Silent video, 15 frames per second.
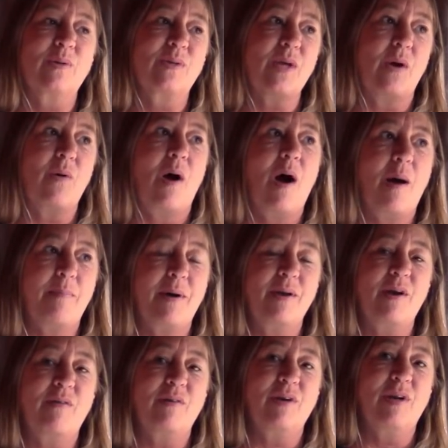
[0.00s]
So hop on
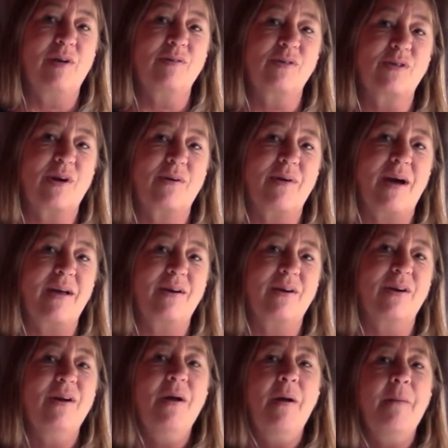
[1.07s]
over to Lonestarrider,
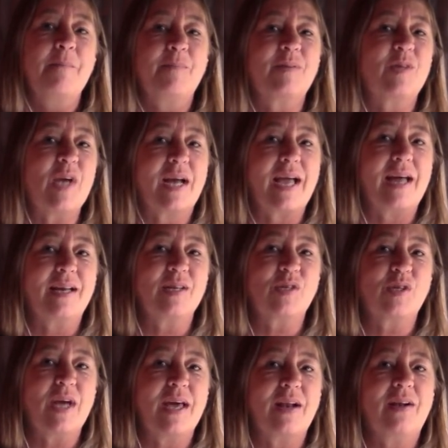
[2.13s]
check out his
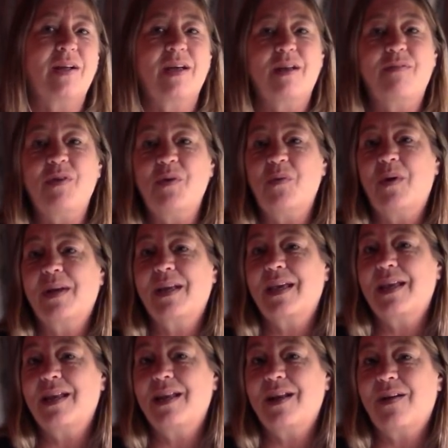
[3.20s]
channel. And if you wanna
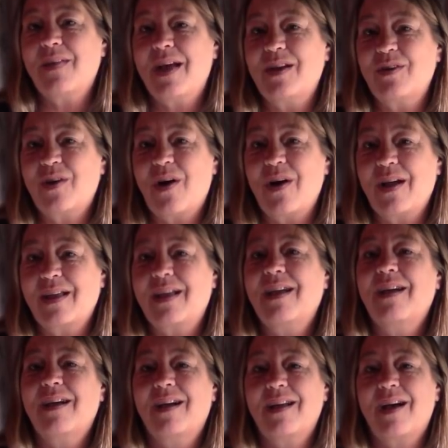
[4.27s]
get in on that drawing,
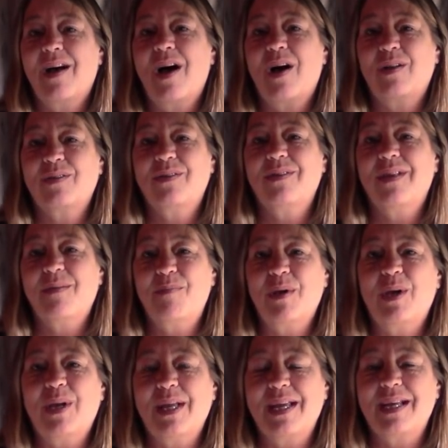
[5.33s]
I'll put
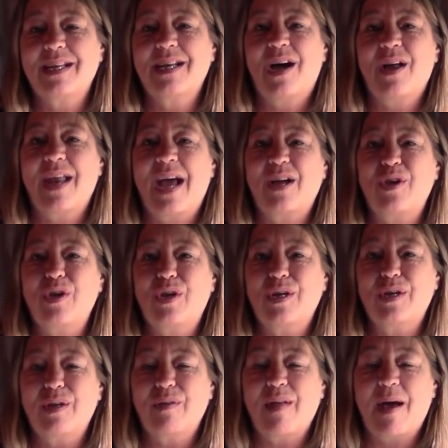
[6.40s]
a link on how you
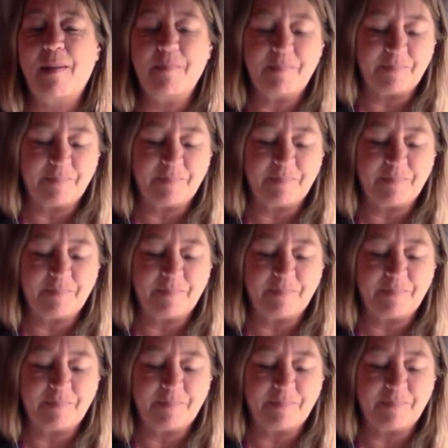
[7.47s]
can do that.